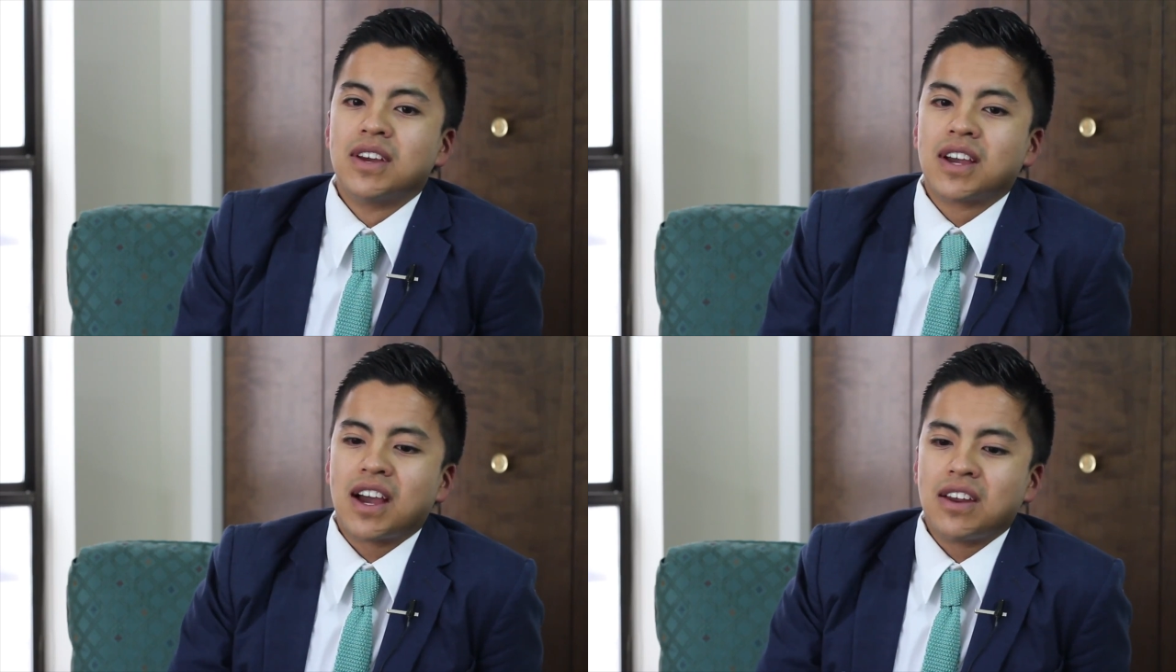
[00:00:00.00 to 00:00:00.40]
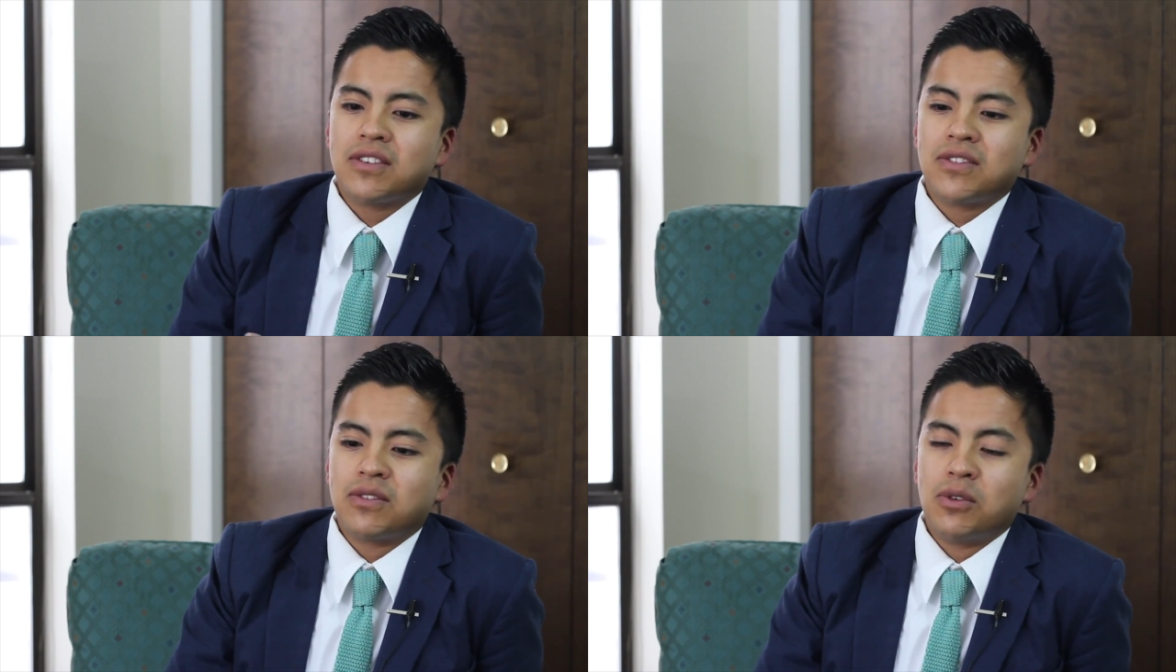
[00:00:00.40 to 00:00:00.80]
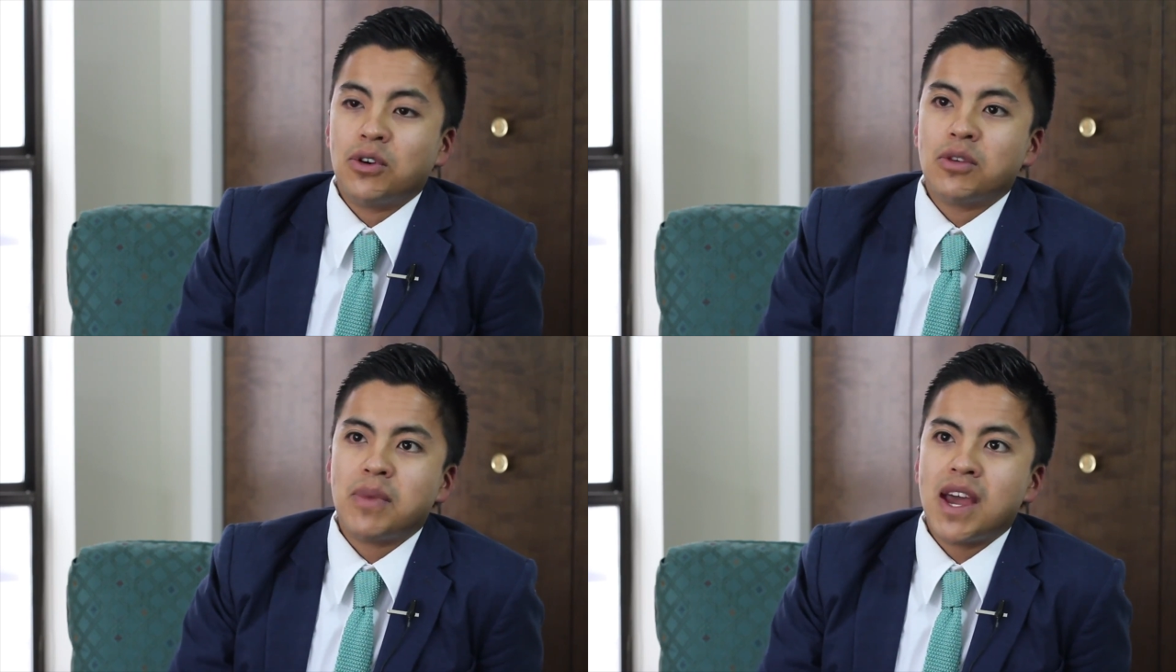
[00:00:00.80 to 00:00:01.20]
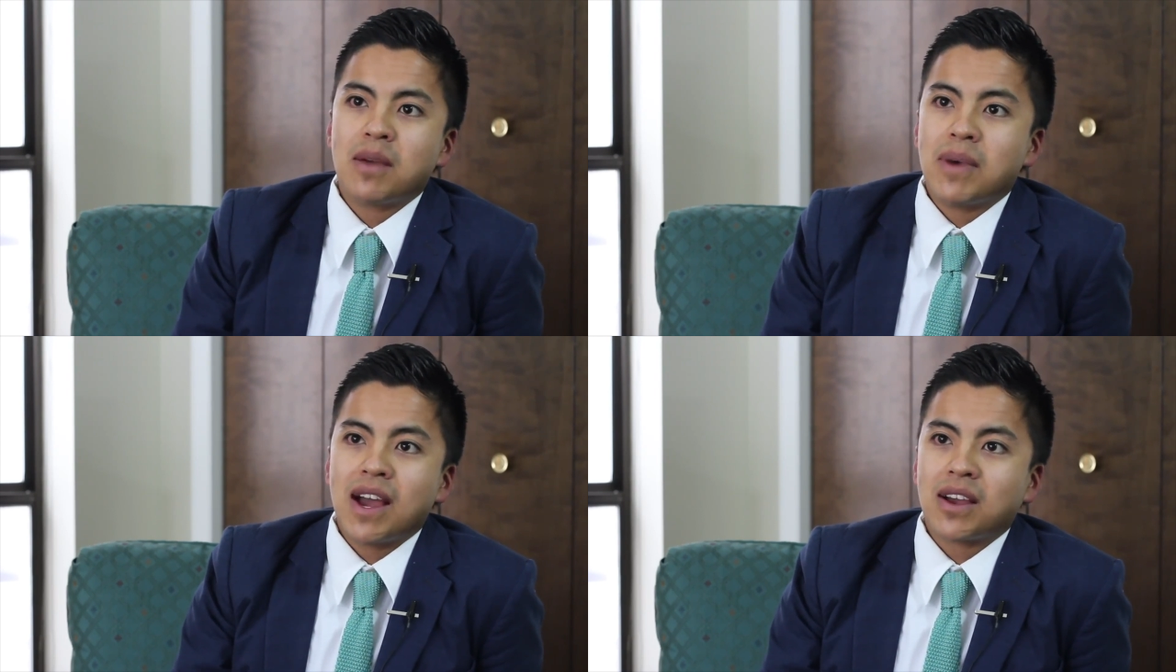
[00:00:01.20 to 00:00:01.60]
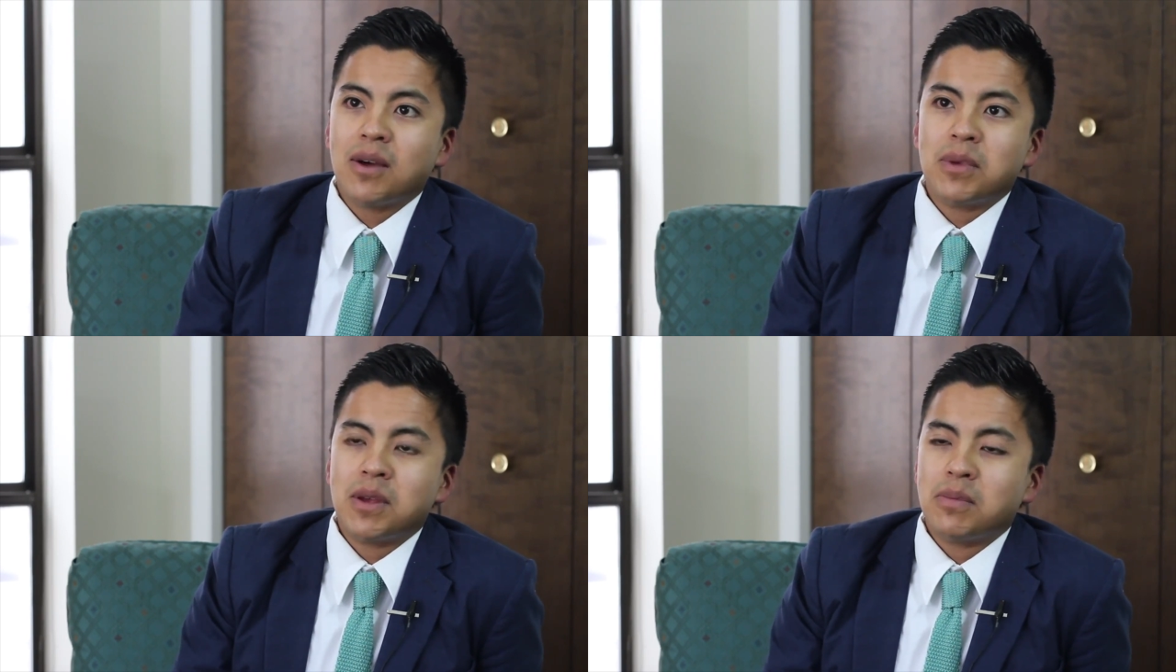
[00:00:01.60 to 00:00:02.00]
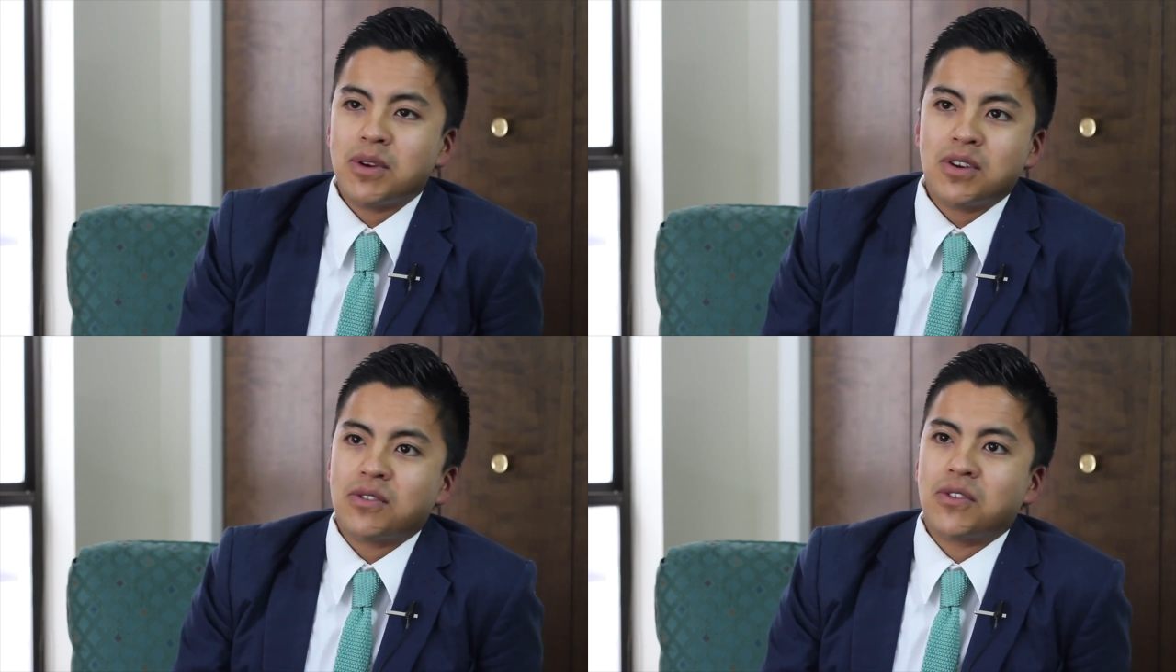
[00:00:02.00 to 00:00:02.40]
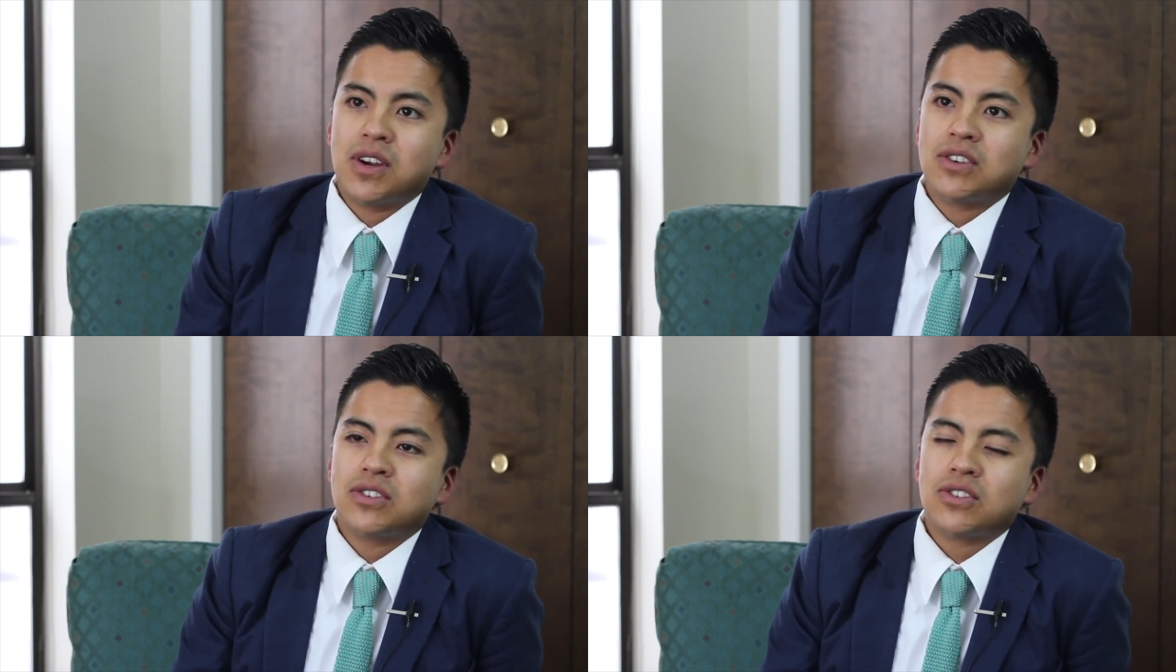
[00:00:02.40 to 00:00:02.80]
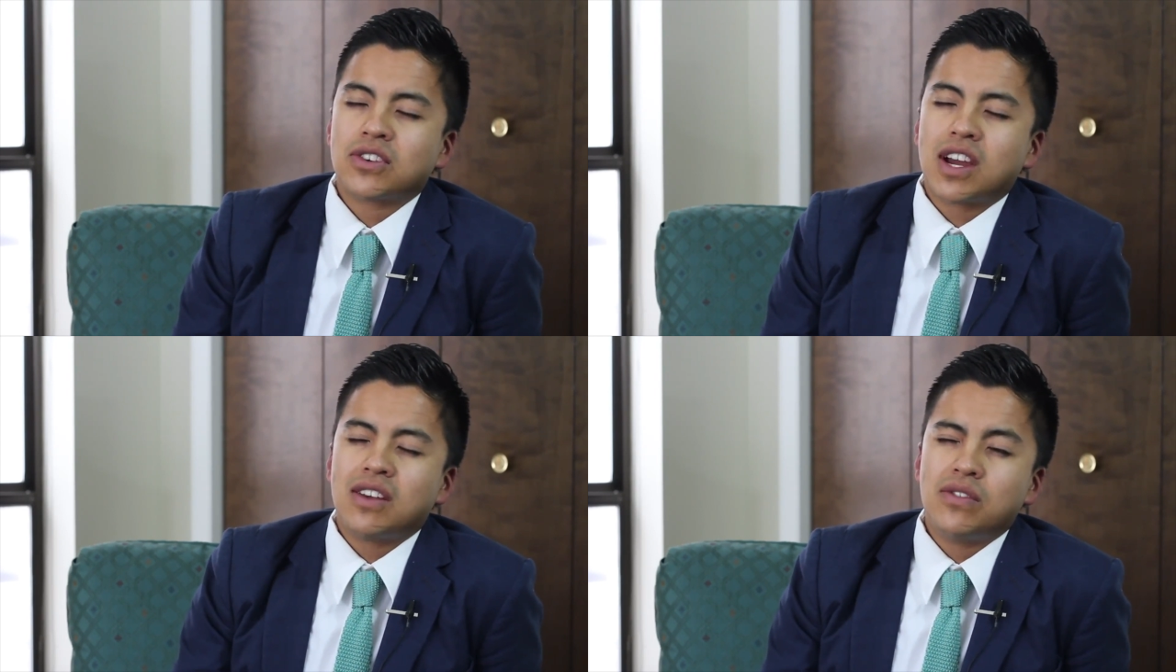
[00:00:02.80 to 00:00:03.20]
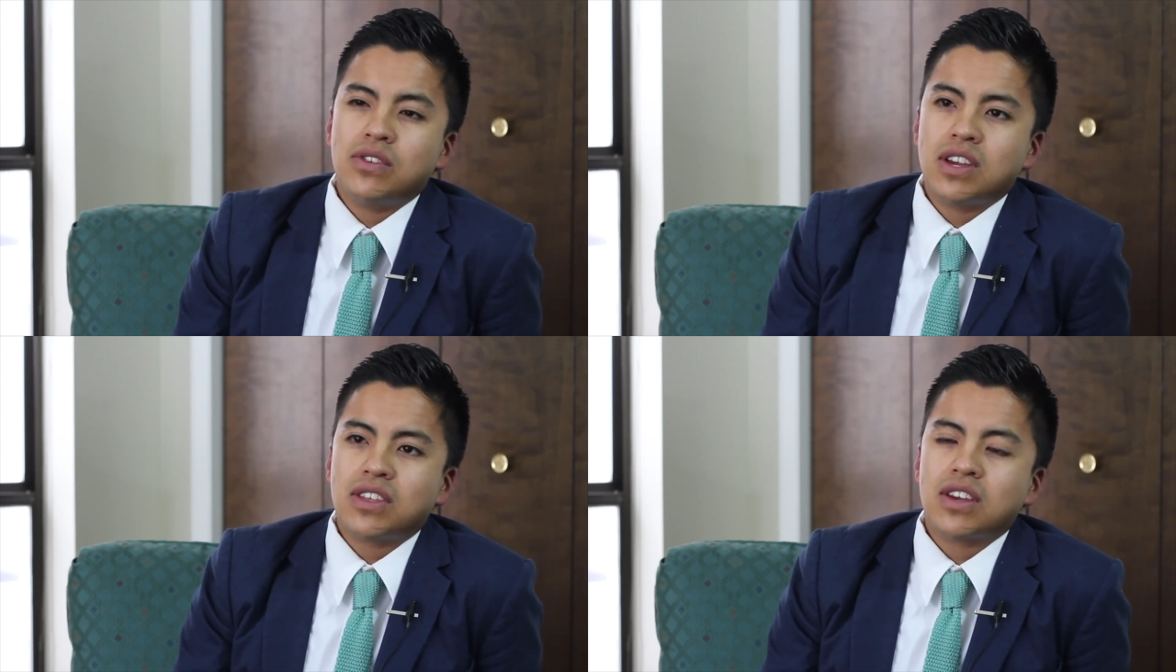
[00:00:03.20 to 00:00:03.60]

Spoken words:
kind of roll the bag back up and then put it in your fridge. So those are kind of unique